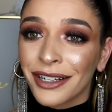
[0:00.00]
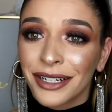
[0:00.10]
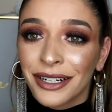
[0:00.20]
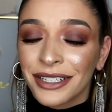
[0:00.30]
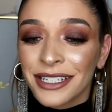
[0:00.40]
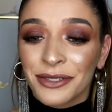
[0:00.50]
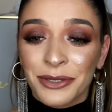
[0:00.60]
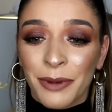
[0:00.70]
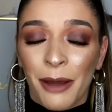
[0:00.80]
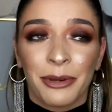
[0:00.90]
girl, this
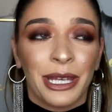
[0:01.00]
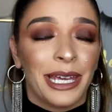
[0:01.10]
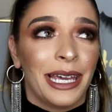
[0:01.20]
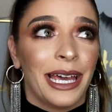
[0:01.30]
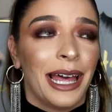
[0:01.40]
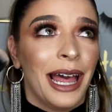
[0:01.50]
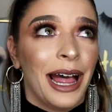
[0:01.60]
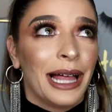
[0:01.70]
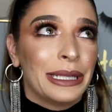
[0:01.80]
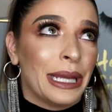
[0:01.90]
was probably
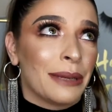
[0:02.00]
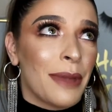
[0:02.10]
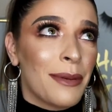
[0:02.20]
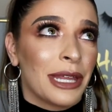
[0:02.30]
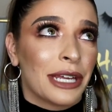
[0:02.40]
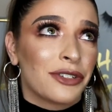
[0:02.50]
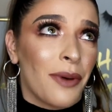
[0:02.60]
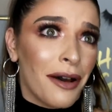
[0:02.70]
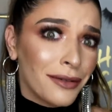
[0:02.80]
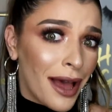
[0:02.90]
like maybe like
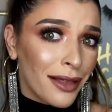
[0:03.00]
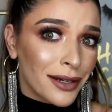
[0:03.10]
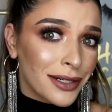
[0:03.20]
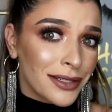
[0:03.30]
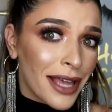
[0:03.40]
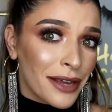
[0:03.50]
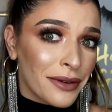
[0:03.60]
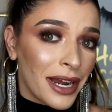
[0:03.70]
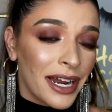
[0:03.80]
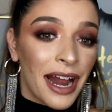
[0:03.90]
$12 at
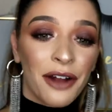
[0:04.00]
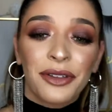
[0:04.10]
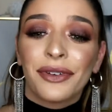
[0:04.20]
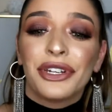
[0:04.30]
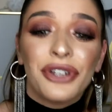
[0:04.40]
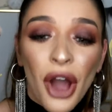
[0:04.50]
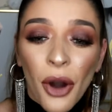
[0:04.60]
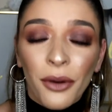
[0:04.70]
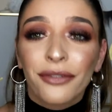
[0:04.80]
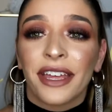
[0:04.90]
Rite Aid. I don't even
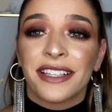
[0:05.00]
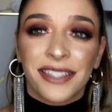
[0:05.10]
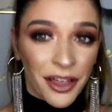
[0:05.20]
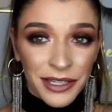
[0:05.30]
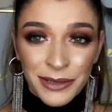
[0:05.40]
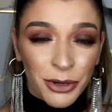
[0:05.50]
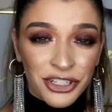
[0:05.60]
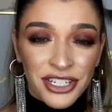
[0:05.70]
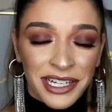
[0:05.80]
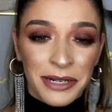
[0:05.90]
know if they sell these
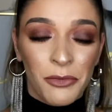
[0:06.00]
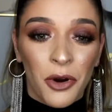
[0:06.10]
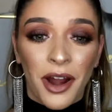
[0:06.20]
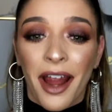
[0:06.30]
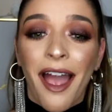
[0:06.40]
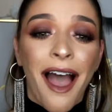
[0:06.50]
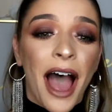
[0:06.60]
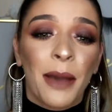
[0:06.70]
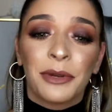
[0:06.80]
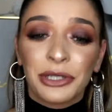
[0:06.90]
brushes anymore.
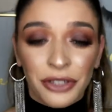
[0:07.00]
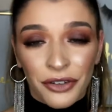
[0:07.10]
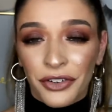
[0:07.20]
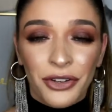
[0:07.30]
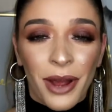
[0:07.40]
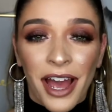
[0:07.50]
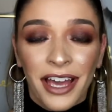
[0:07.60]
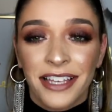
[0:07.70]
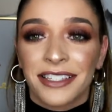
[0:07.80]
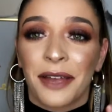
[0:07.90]
I'm gonna look for you
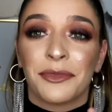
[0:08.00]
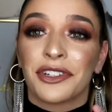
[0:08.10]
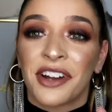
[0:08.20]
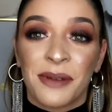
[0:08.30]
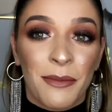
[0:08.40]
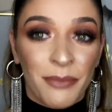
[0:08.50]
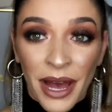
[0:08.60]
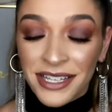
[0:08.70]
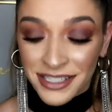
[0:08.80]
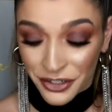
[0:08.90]
guys. I'm gonna try my
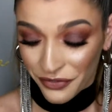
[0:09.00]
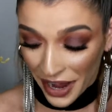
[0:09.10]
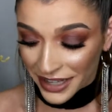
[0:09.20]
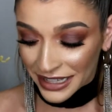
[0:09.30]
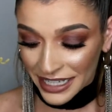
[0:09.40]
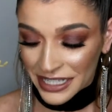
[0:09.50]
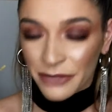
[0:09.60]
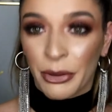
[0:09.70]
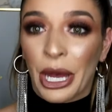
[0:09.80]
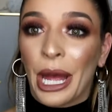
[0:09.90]
best to find these,
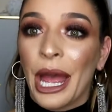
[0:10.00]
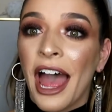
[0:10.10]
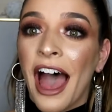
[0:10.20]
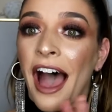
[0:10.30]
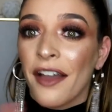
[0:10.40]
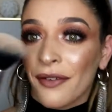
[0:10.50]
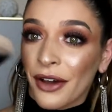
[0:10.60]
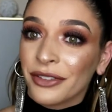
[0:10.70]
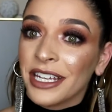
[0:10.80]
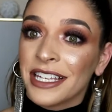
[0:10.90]
but I
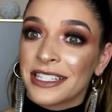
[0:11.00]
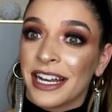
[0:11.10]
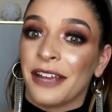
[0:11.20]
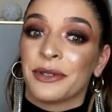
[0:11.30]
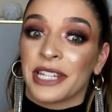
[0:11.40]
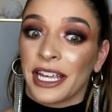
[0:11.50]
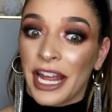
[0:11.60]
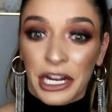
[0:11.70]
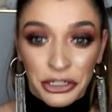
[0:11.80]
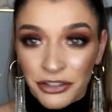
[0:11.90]
found these and it was like
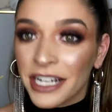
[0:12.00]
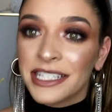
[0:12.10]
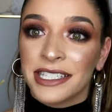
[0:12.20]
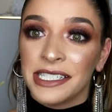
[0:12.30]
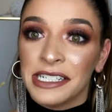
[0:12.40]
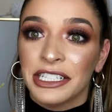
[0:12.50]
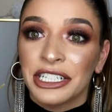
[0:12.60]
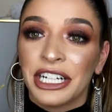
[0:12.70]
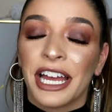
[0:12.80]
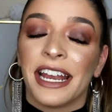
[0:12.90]
a great
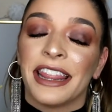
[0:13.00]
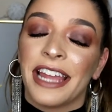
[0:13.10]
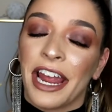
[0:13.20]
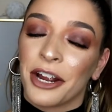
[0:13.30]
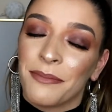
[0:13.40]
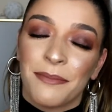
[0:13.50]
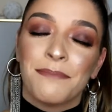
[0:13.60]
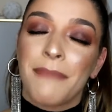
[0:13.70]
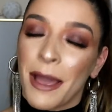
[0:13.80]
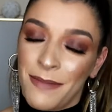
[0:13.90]
steal, and they're my